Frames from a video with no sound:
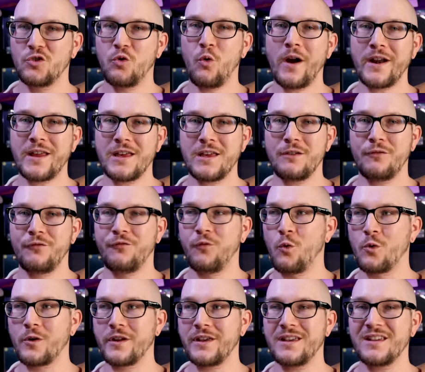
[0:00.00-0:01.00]
20,
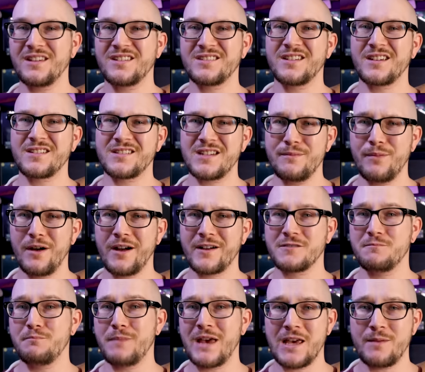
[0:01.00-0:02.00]
40, 60
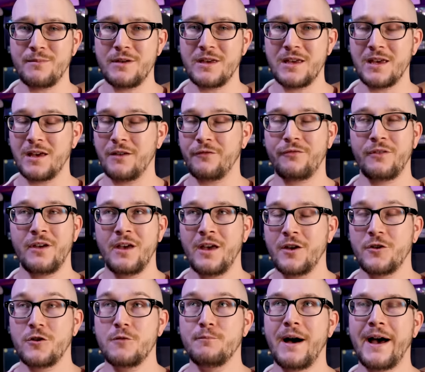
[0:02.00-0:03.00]
bucks maybe if
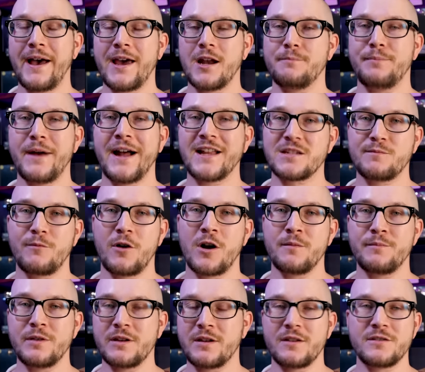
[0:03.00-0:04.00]
you buy at a
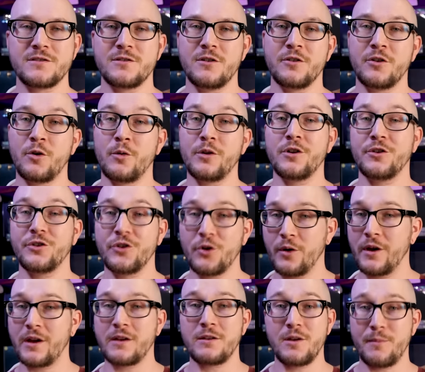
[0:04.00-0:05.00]
PetSmart because you don't know what you're
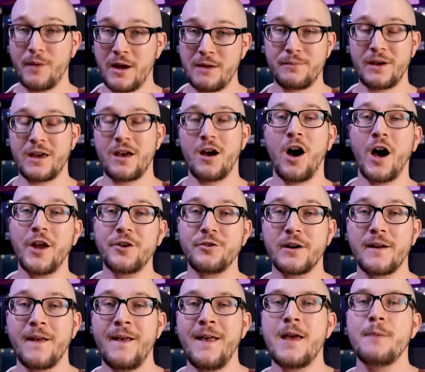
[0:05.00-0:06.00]
doing, you might pay
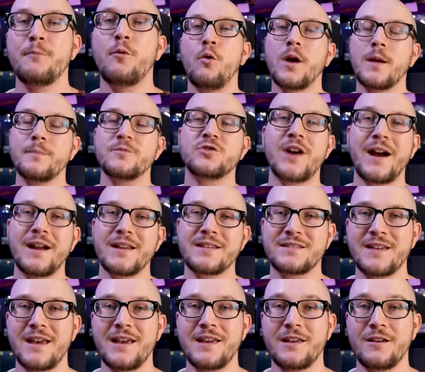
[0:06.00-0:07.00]
100. But what I'm trying to
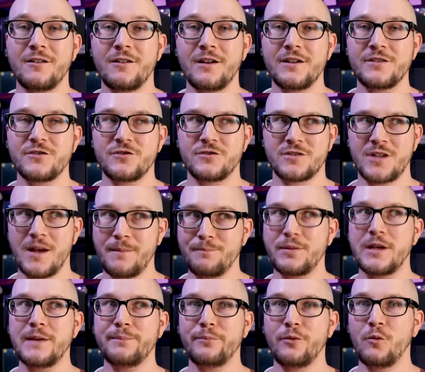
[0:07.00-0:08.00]
say here is some
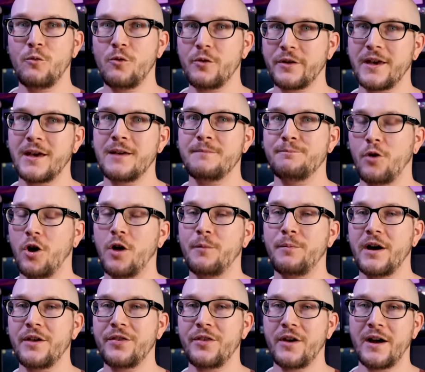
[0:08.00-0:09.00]
people will get ball
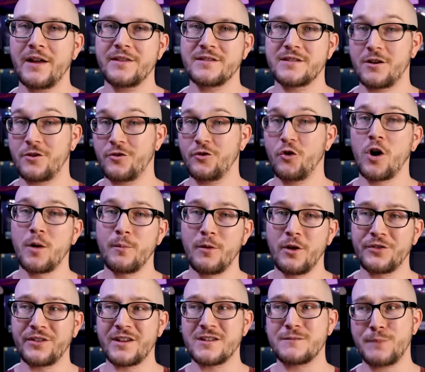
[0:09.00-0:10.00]
pythons that are
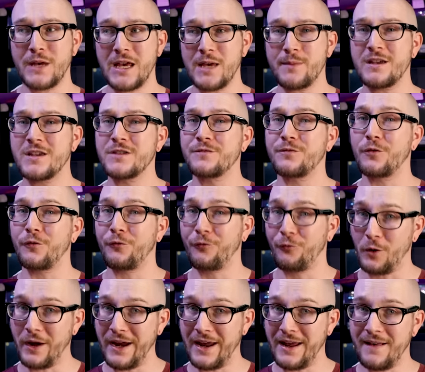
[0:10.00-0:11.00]
normals as babies for
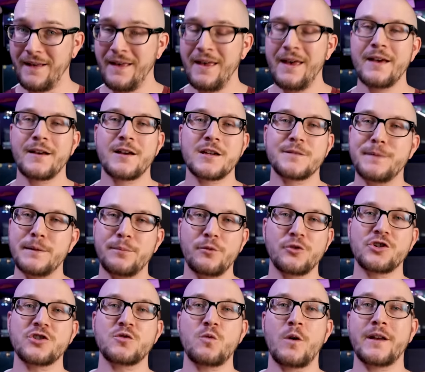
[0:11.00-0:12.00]
free because
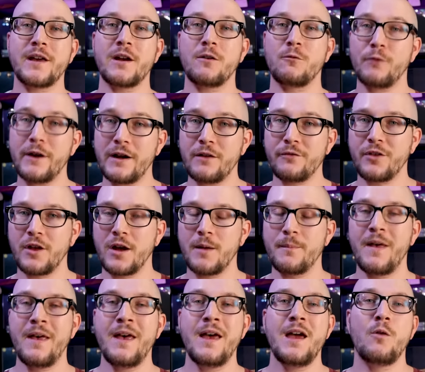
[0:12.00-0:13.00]
people just want to get rid of
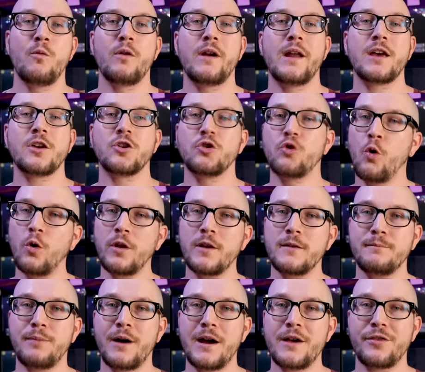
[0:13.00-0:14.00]
them. Where an
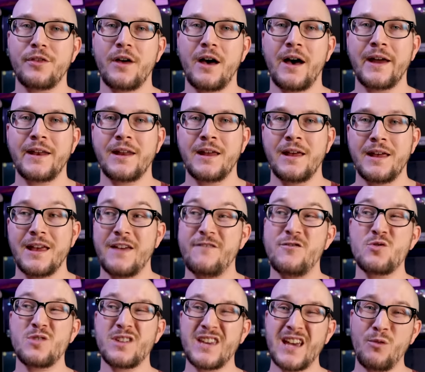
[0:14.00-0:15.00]
Angolan python, if
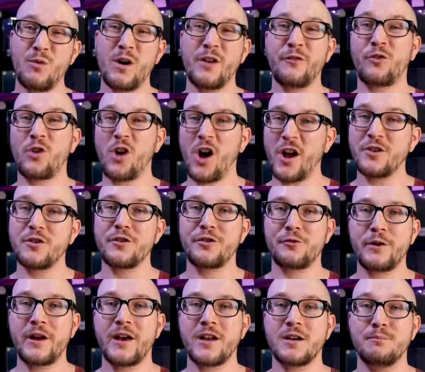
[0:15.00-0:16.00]
you can get one for under
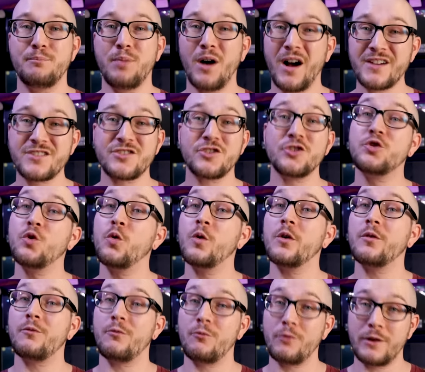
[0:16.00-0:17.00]
300 bucks, you're
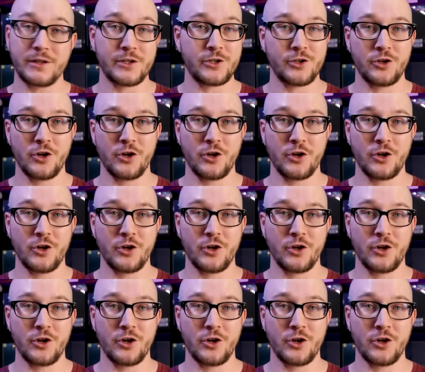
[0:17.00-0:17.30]
doing really